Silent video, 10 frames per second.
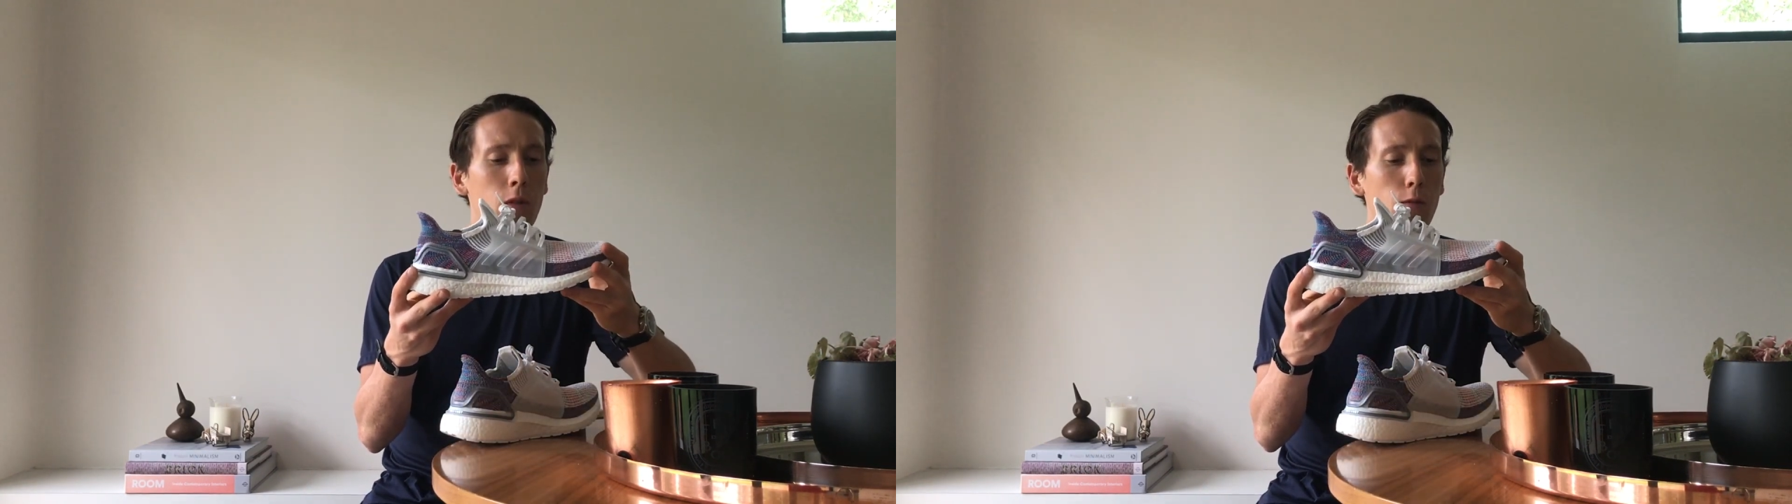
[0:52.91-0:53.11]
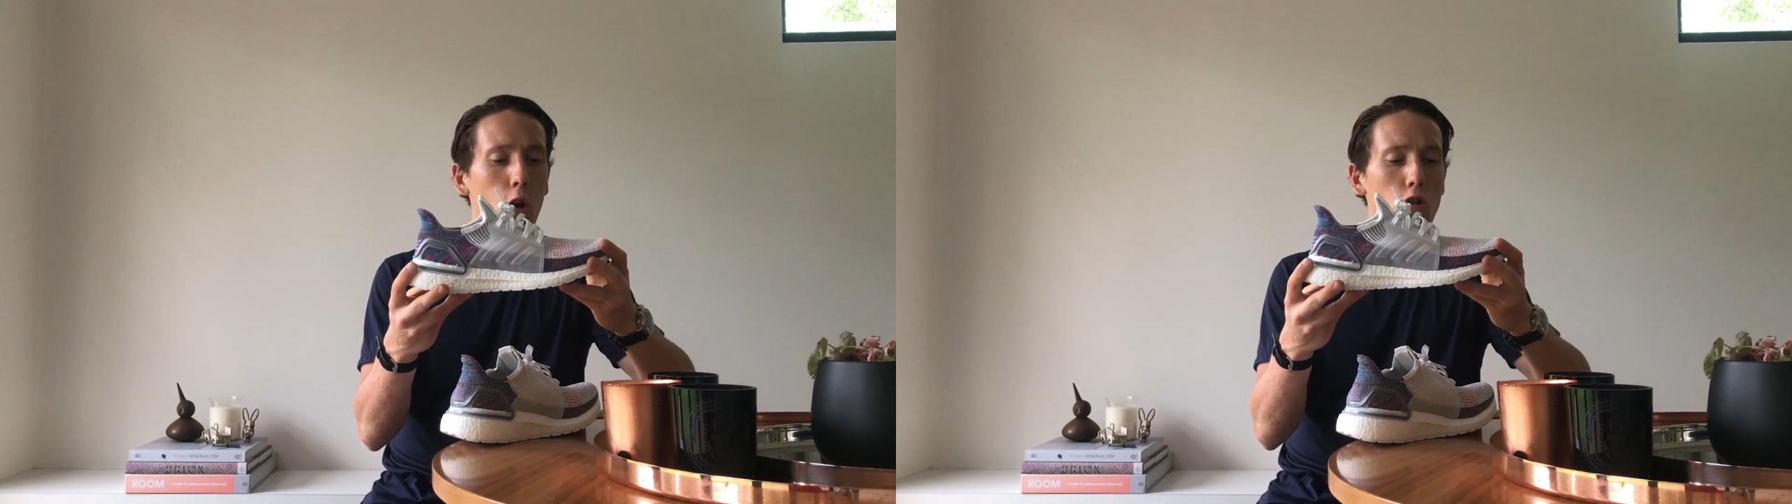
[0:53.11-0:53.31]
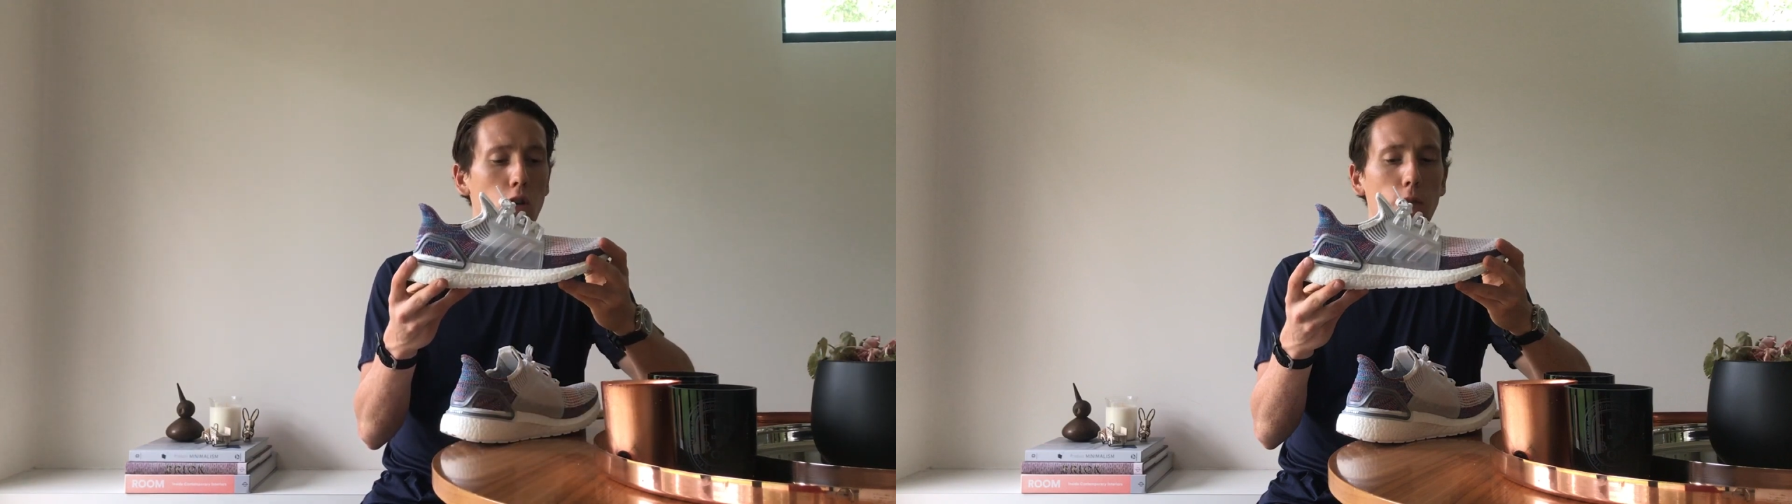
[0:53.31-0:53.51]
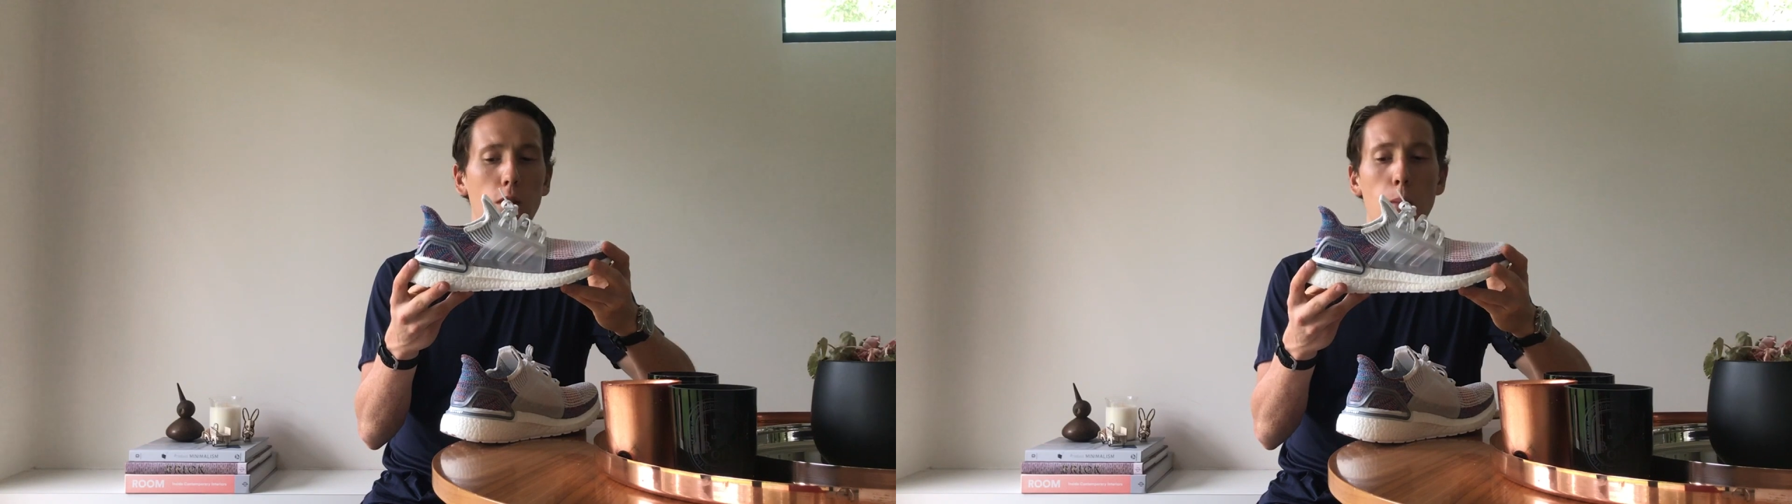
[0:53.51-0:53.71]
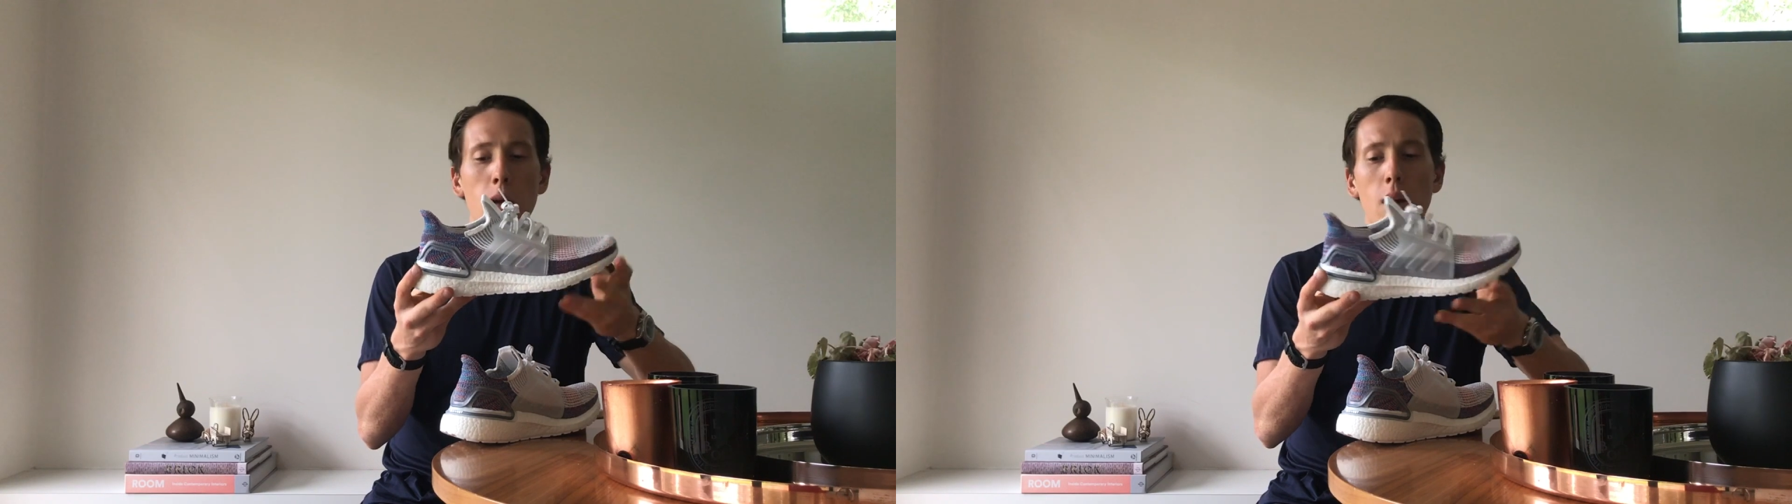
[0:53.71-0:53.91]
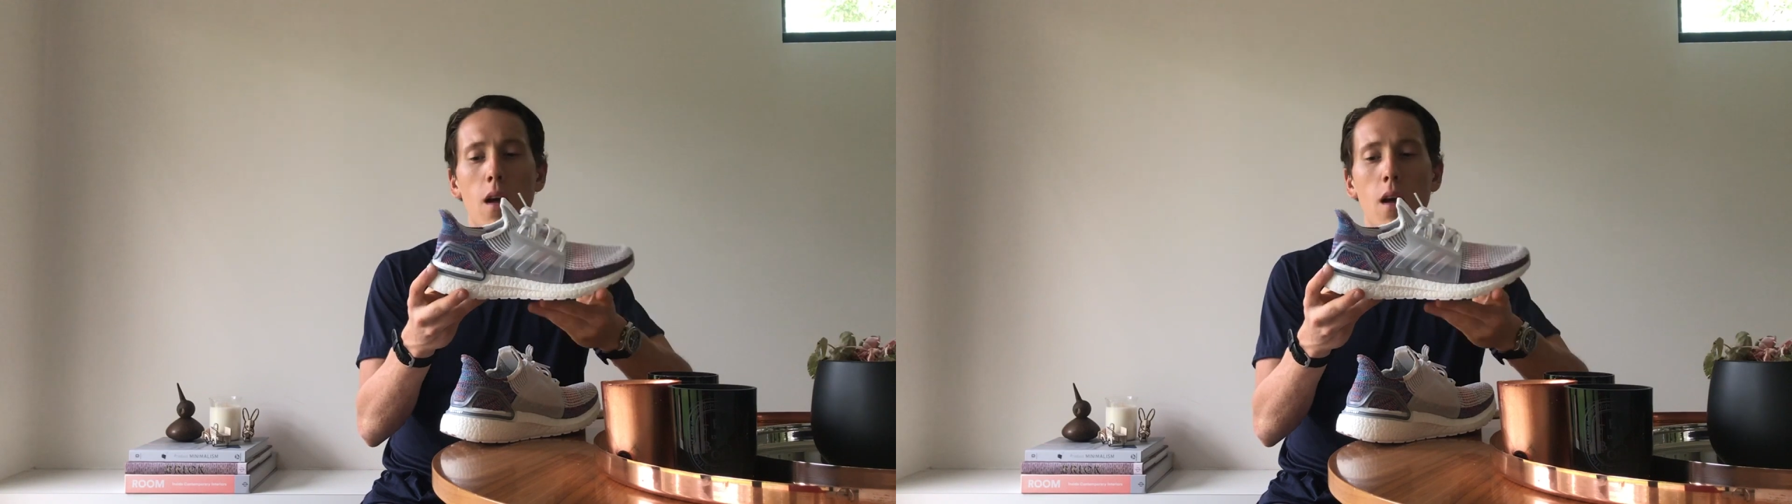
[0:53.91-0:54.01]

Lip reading: version of them.